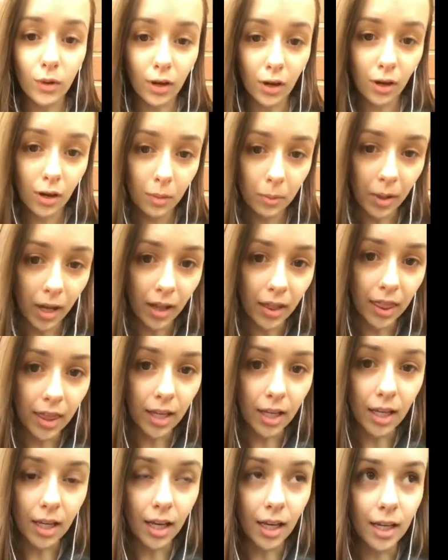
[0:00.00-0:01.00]
I go to bed
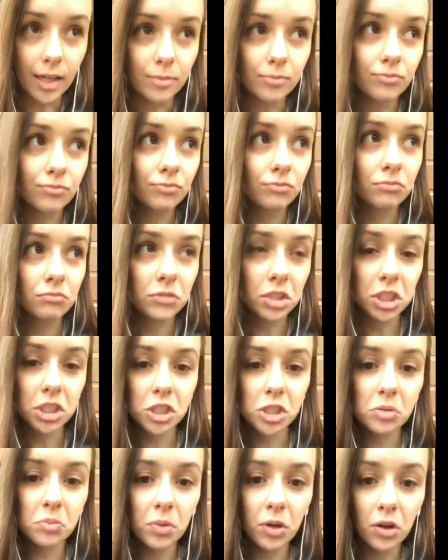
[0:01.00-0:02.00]
thinking, this
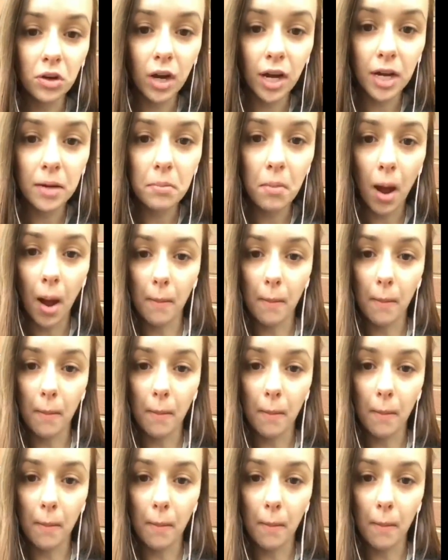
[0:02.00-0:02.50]
is going to be great.